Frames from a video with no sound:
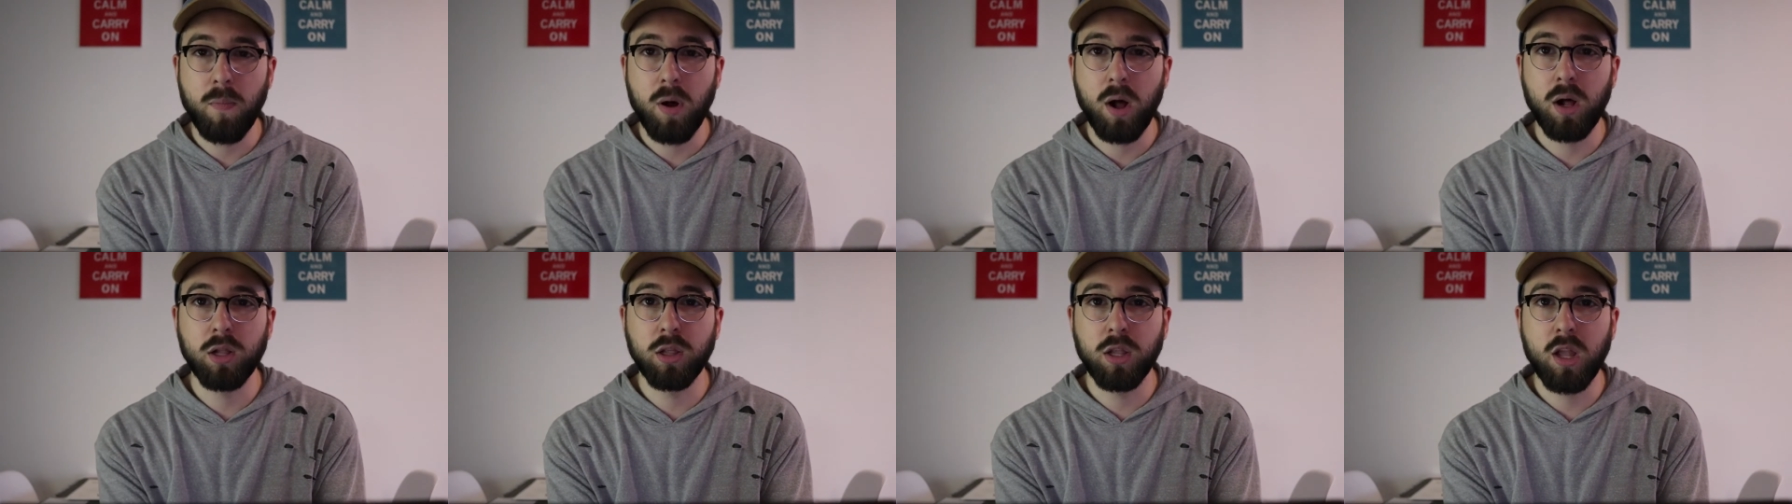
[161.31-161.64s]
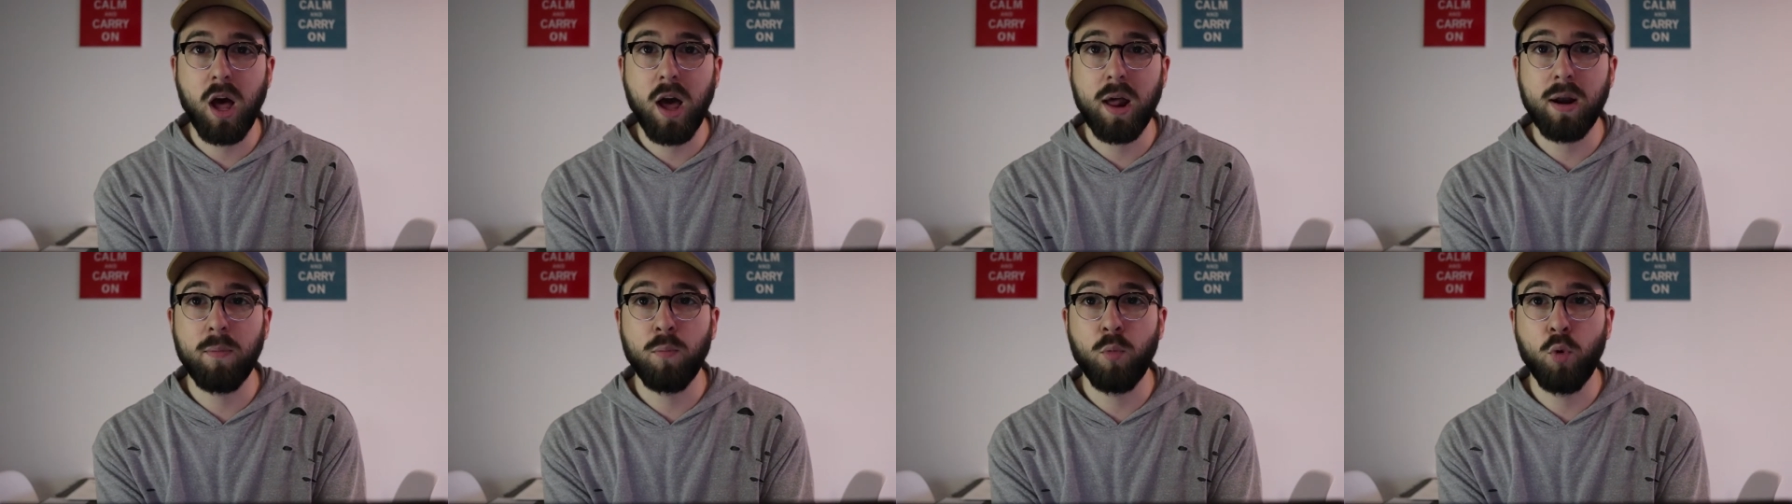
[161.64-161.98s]
a
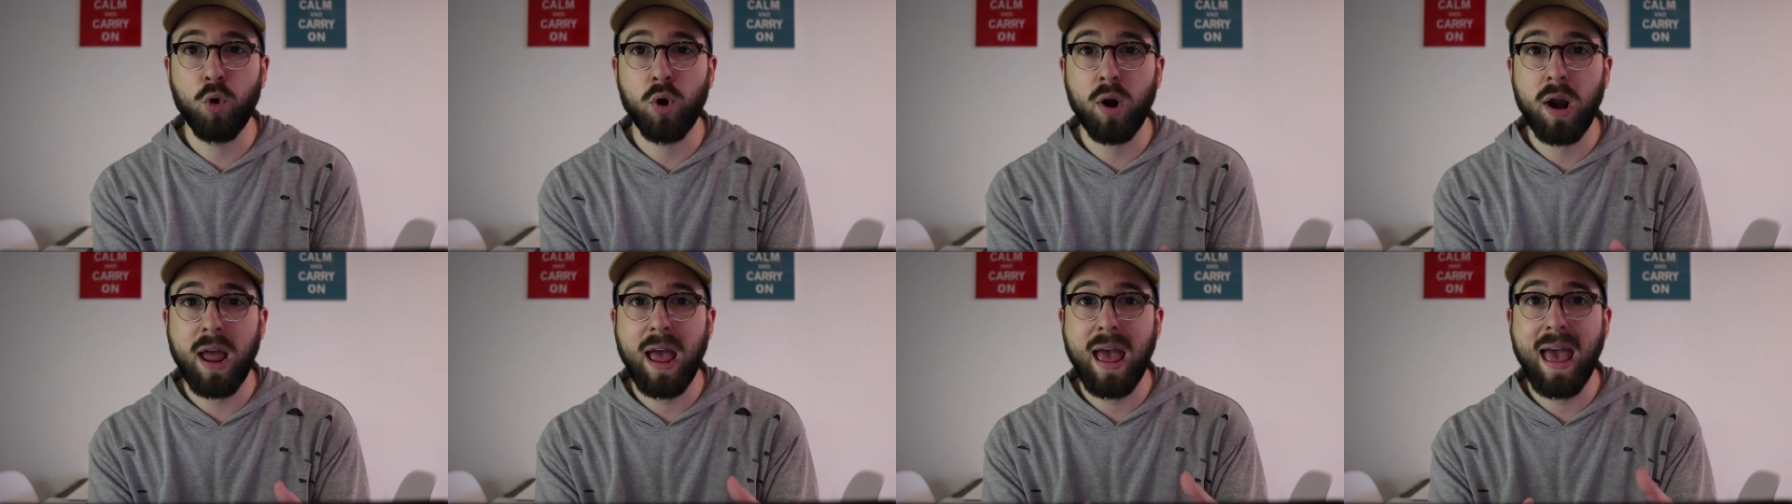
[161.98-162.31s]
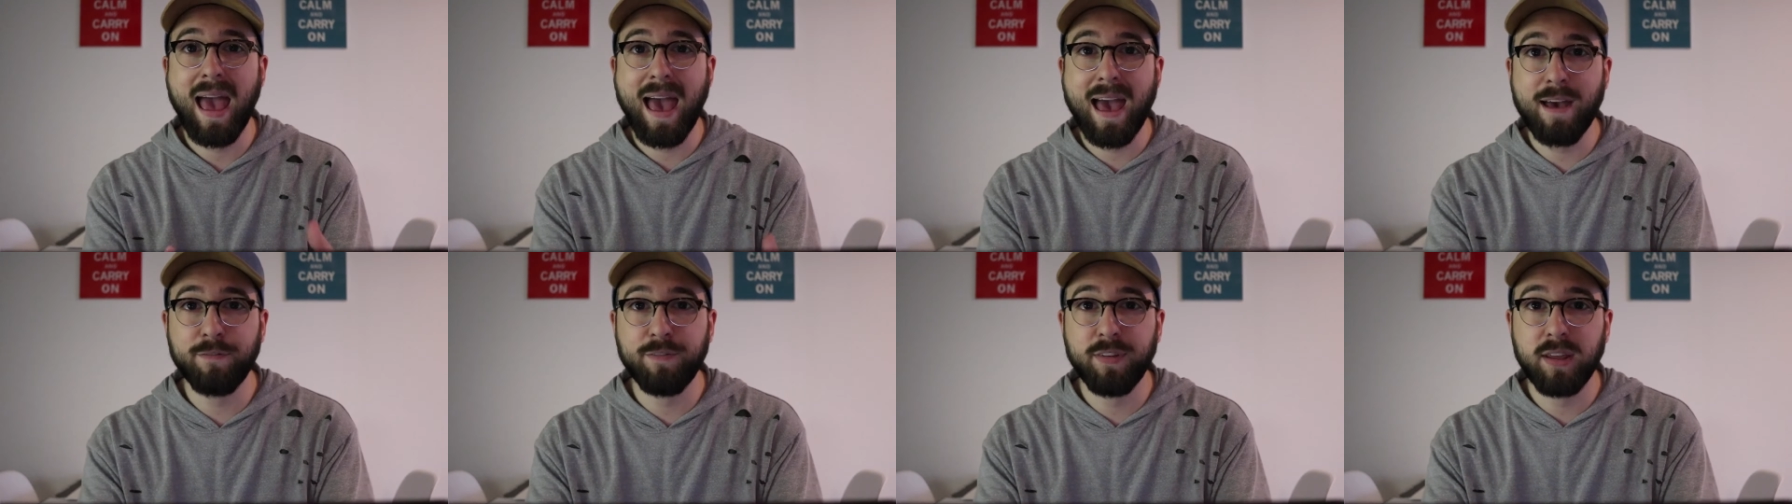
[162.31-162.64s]
lot more
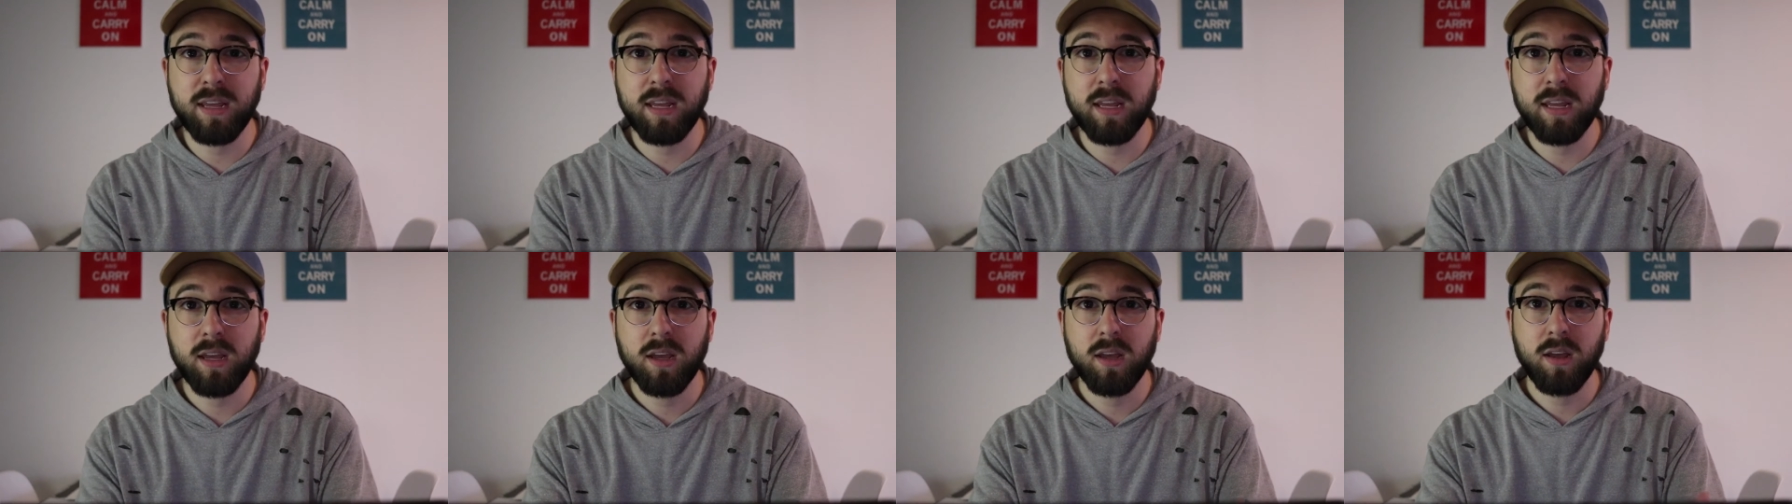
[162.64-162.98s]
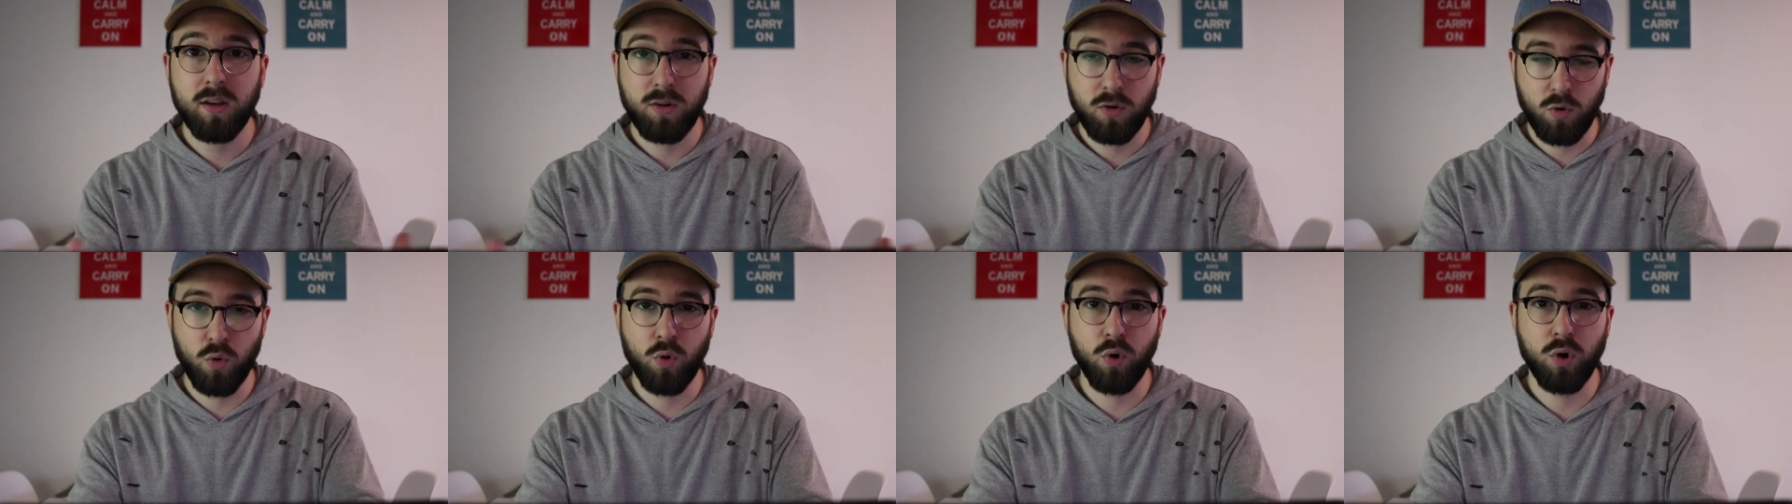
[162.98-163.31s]
heavy
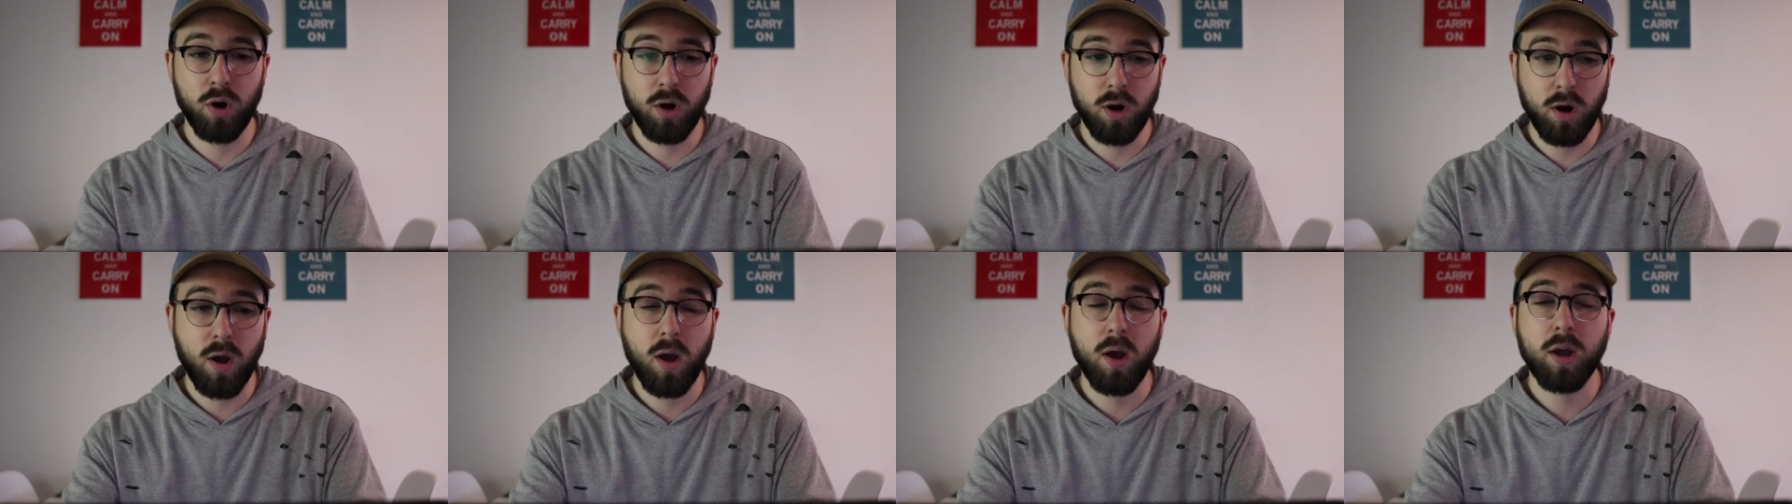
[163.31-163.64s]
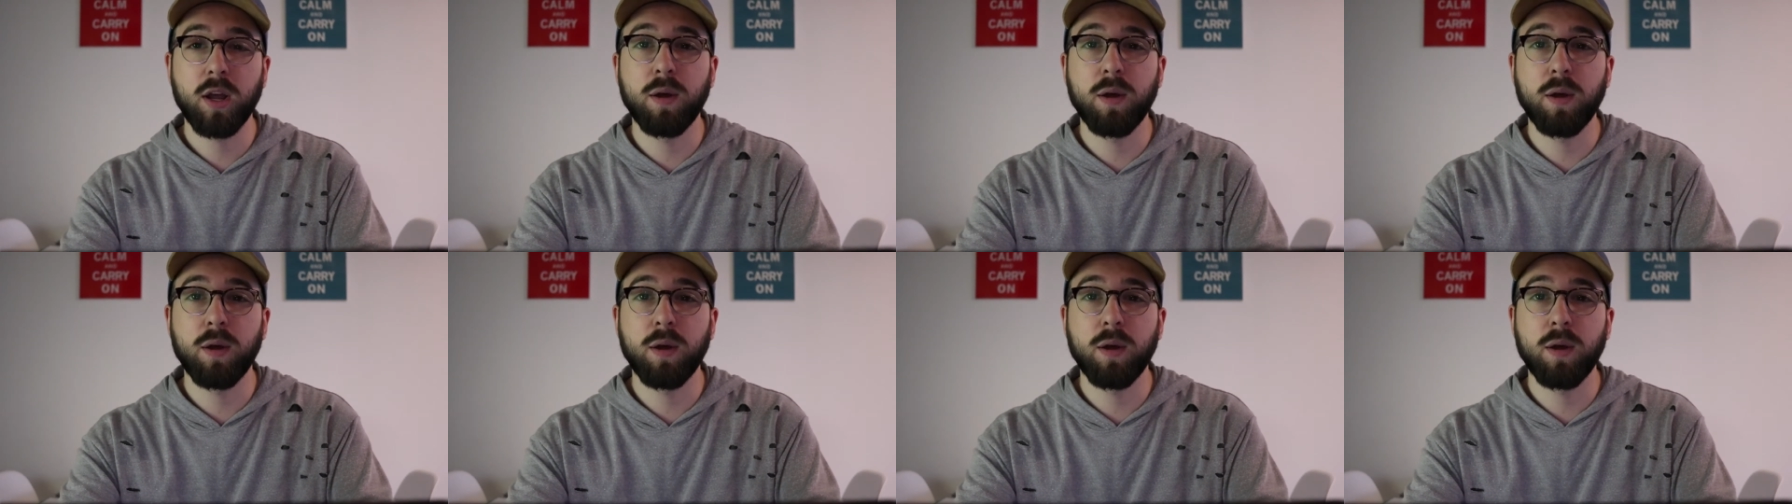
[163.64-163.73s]
or